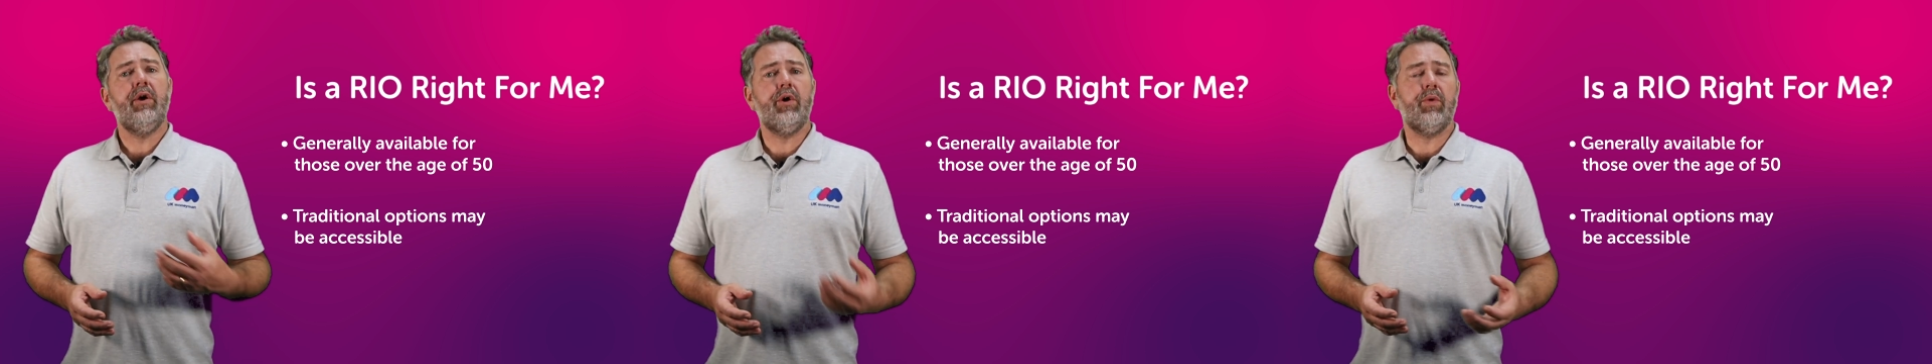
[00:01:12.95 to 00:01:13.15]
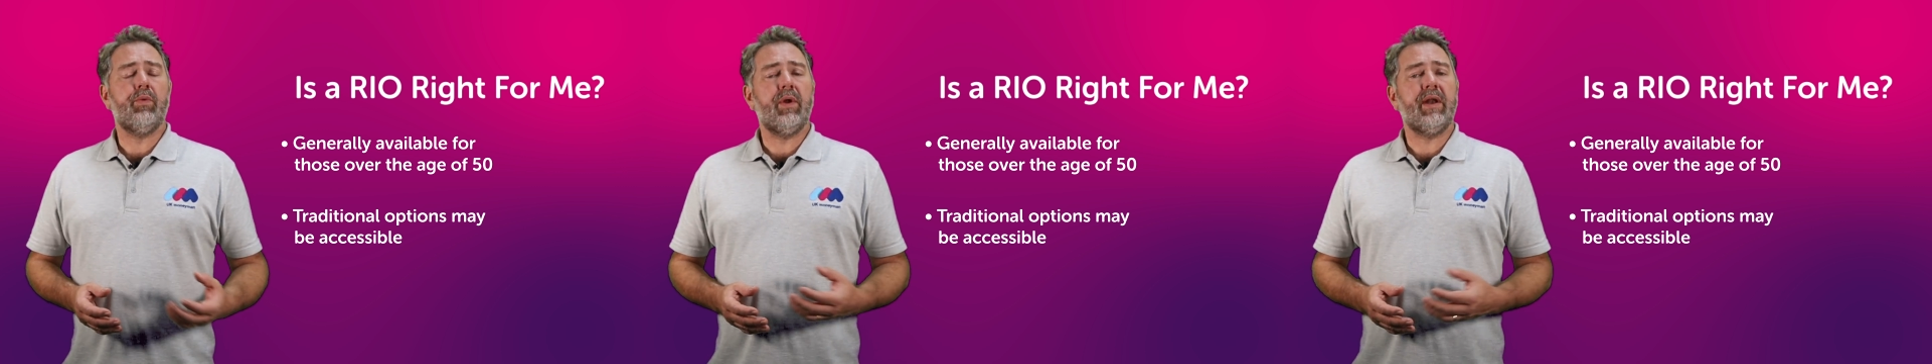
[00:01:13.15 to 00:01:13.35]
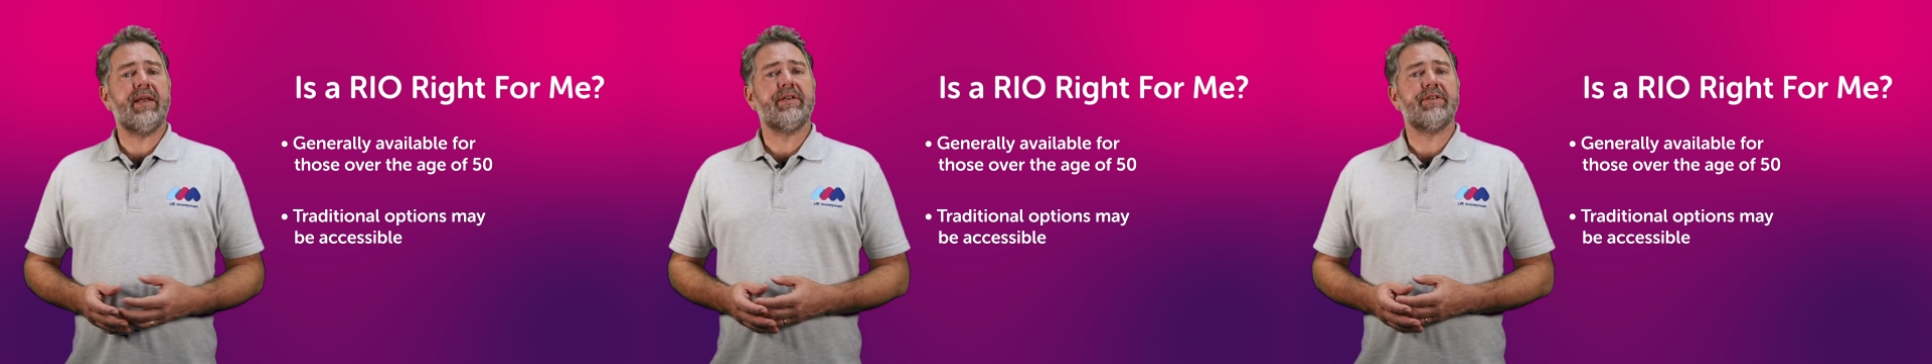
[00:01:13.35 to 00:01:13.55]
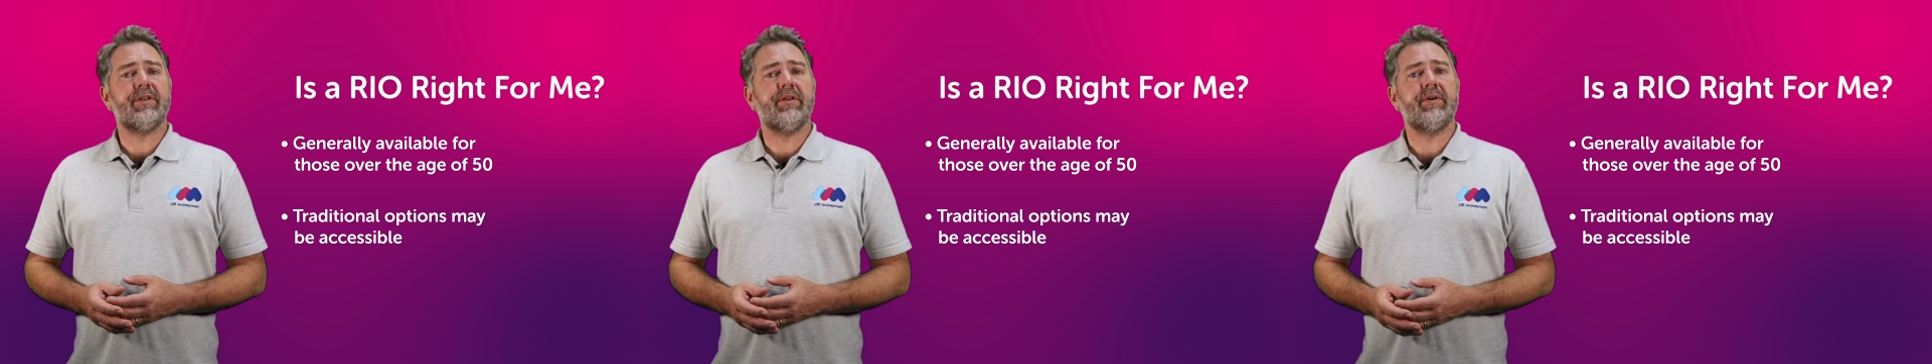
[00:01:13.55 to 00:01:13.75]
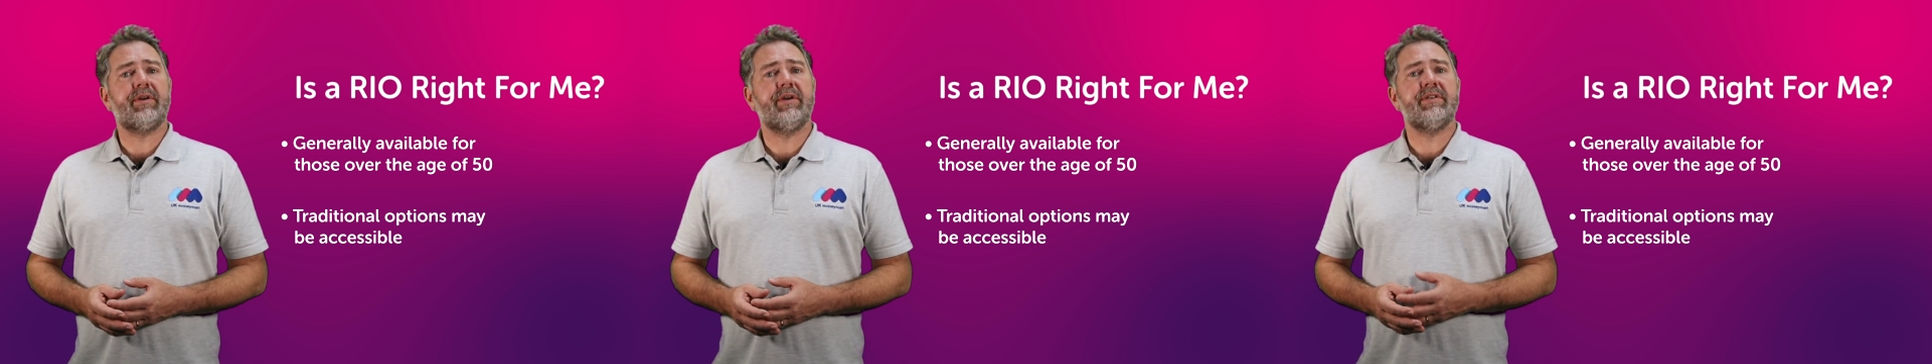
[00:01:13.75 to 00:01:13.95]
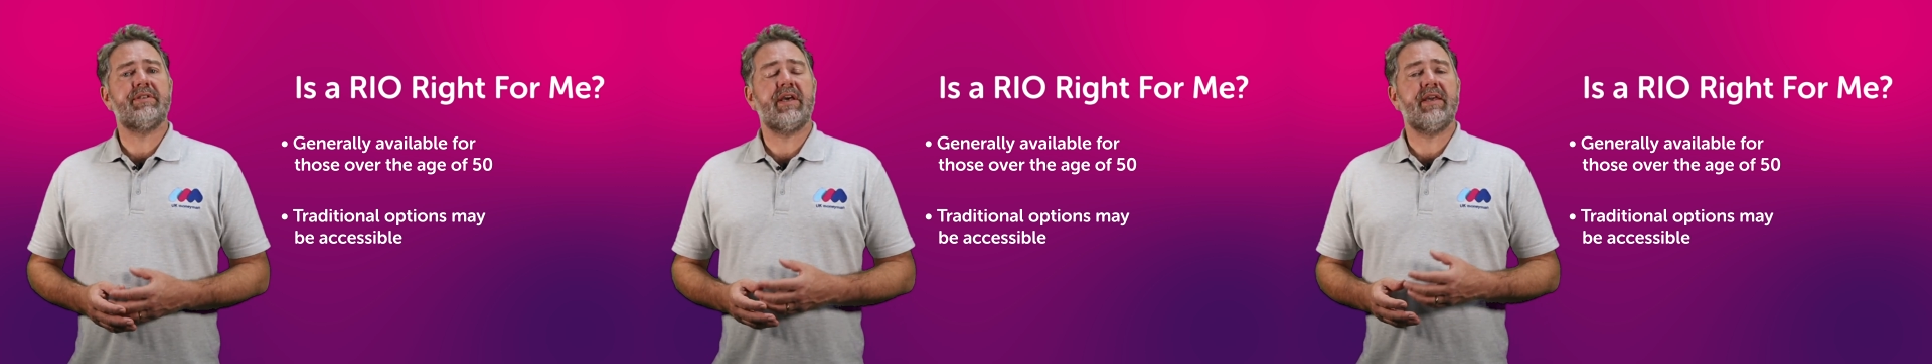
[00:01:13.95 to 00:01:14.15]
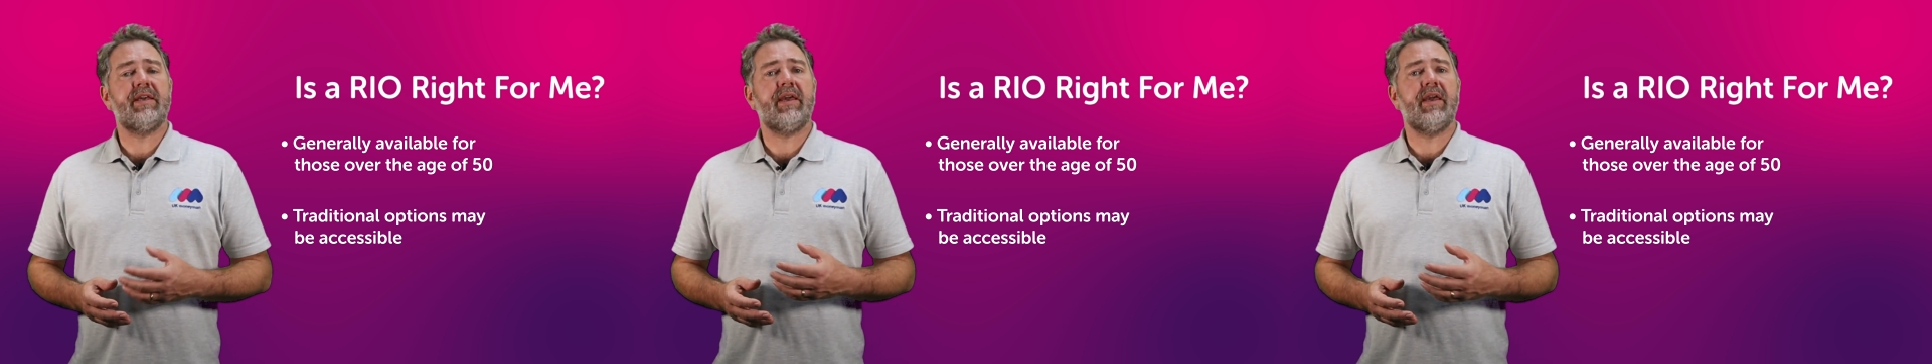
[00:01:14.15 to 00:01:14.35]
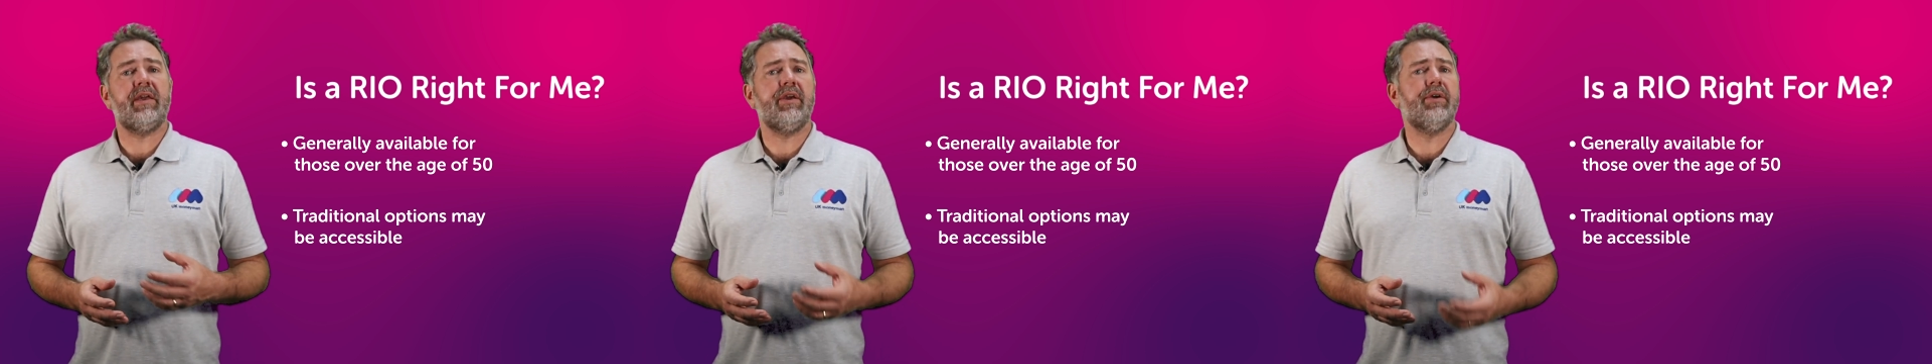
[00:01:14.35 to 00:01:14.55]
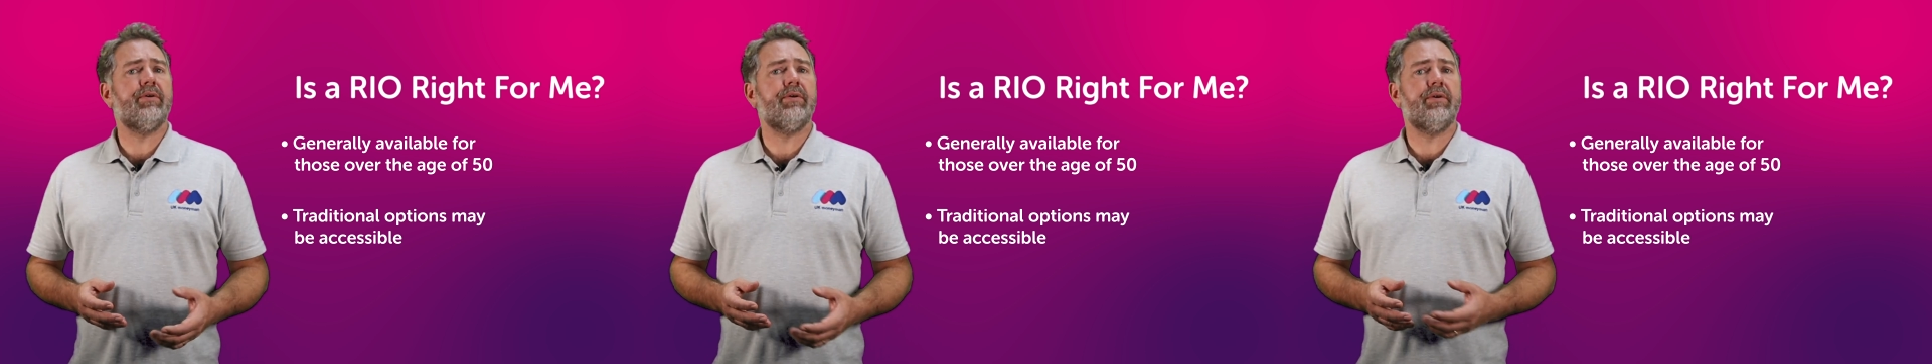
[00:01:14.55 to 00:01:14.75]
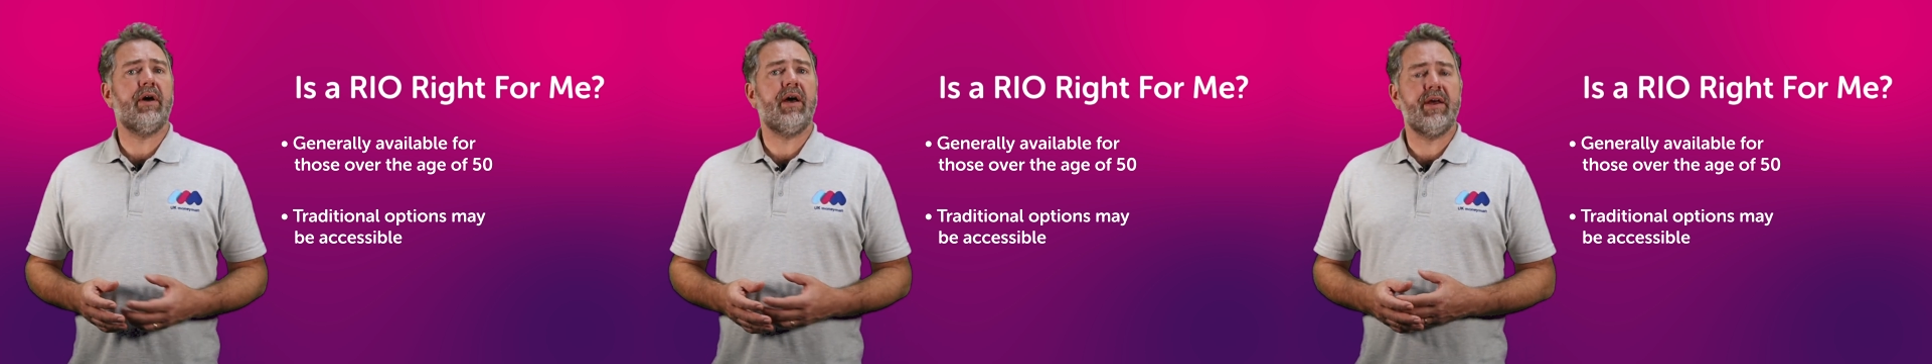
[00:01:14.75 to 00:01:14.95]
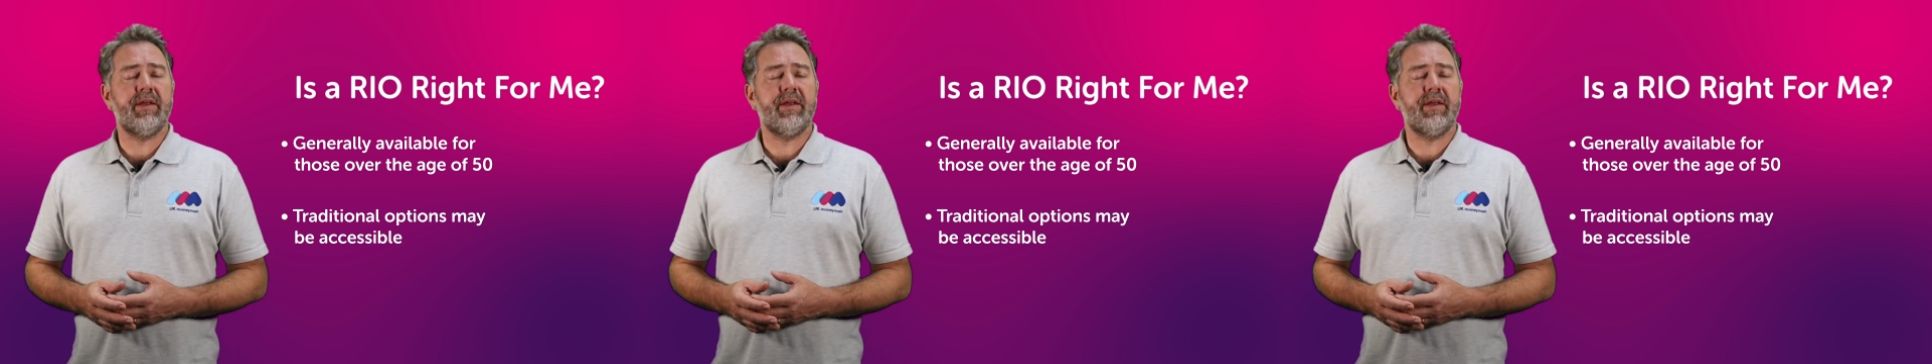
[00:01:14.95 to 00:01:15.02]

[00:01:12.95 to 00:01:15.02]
who are willing to look at taking your